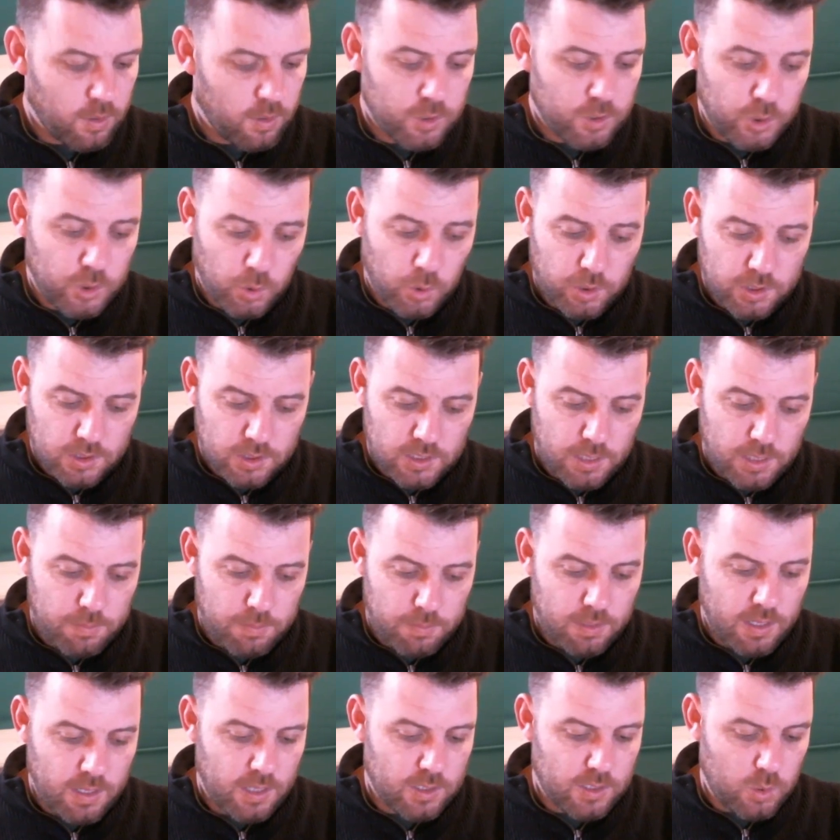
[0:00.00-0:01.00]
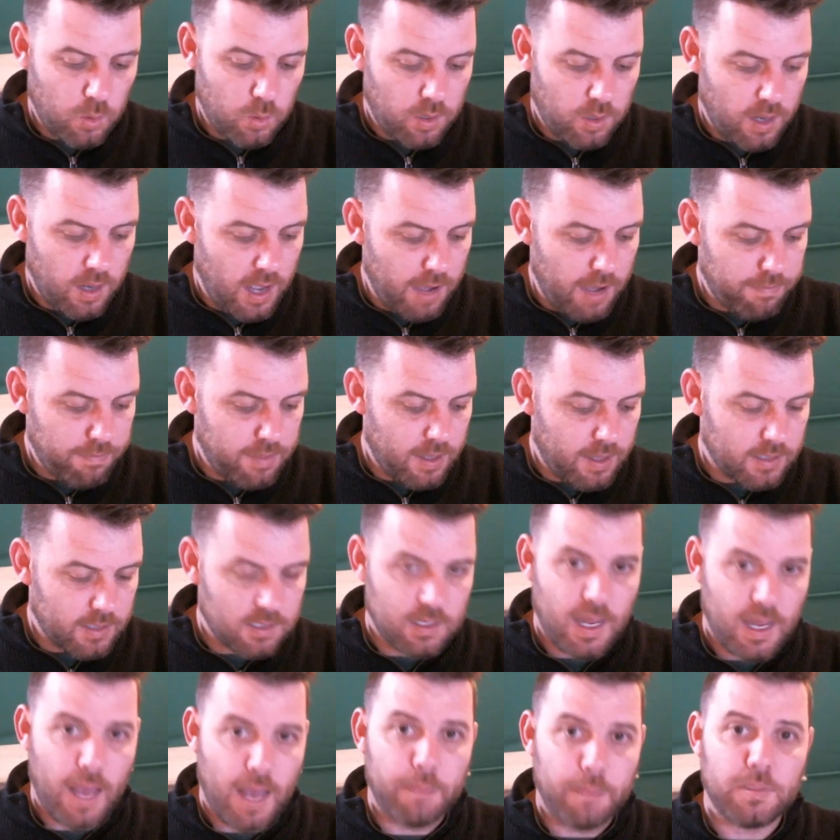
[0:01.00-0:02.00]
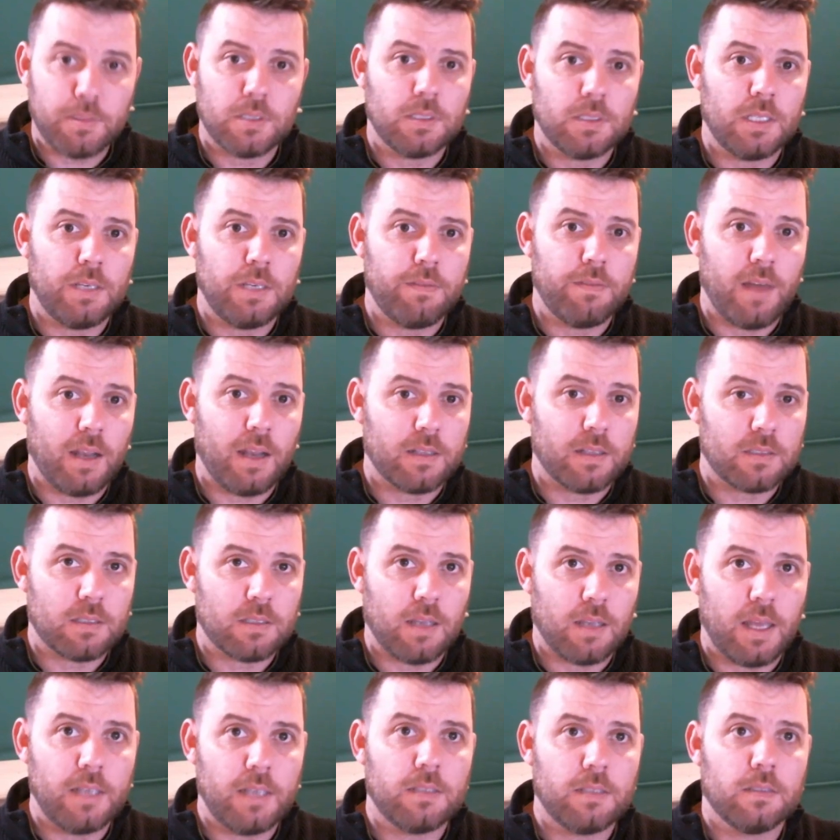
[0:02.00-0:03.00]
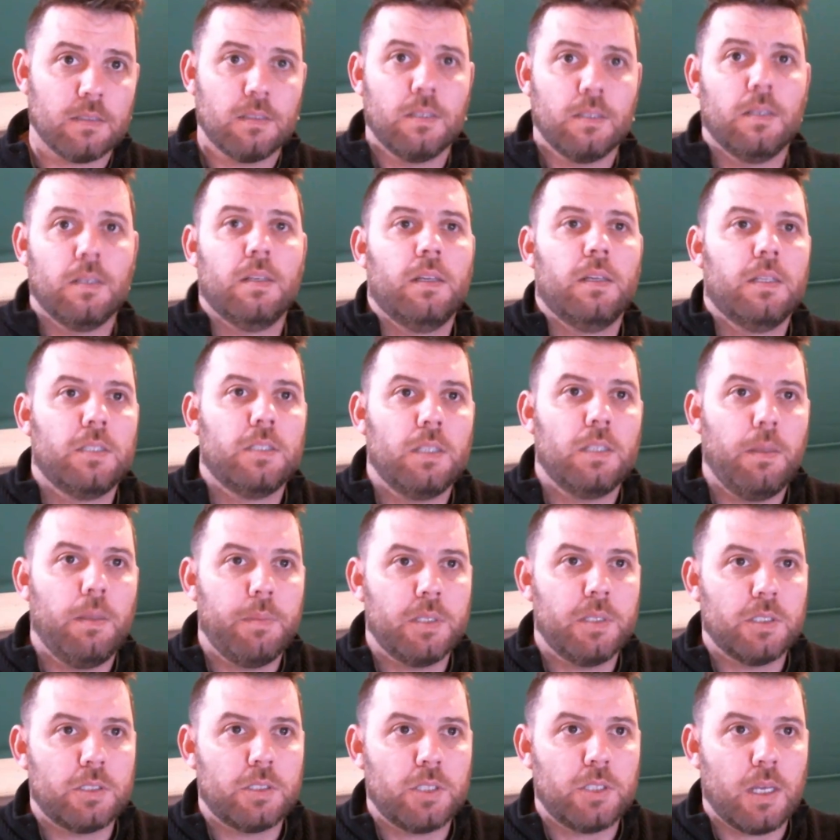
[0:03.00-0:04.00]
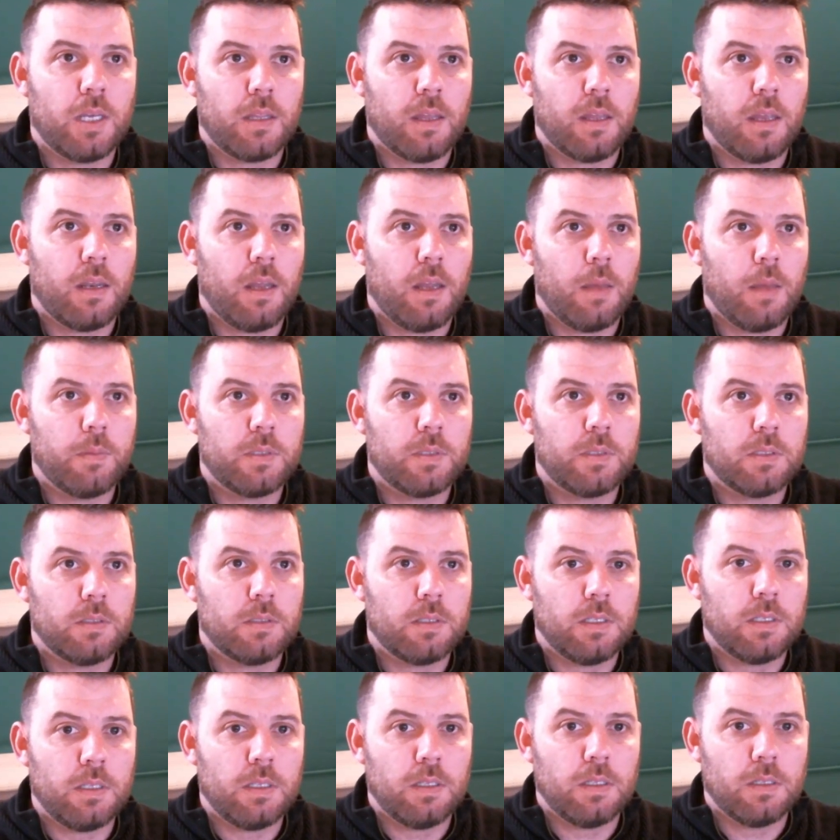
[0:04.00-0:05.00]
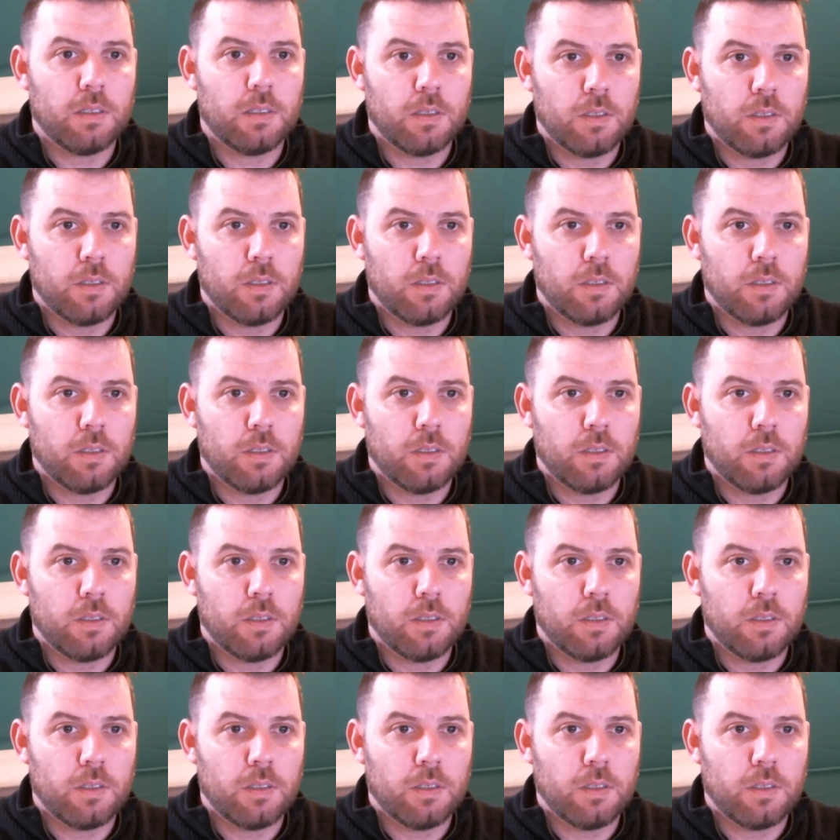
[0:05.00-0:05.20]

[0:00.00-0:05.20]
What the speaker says: Georgia seemed to get 2,500 absentee ballots late. So let me just check that absentee.